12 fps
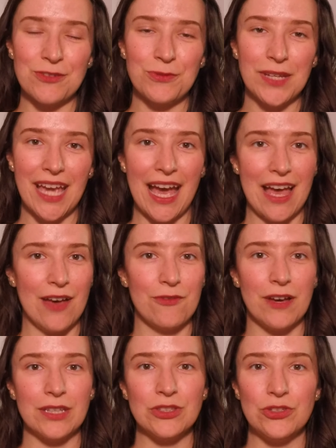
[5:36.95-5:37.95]
we have
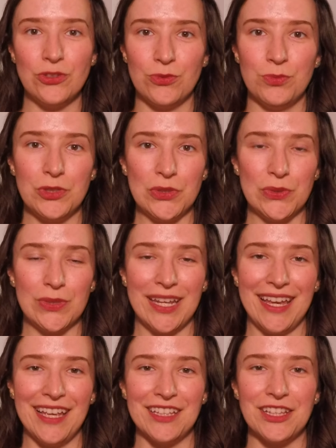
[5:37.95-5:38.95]
a new moon
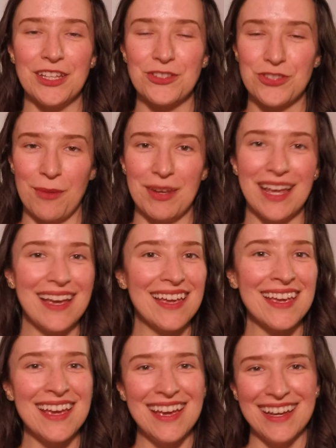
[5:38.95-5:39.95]
in
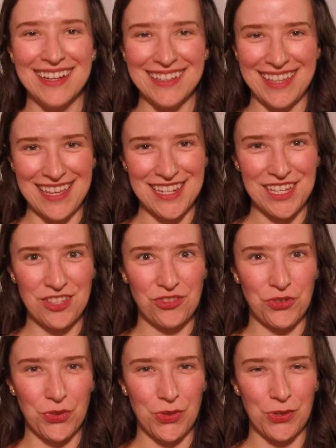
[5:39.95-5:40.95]
Gemini, again in
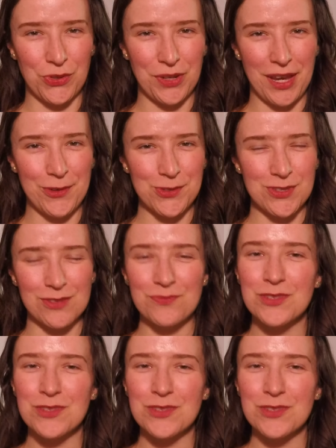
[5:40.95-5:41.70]
your third house.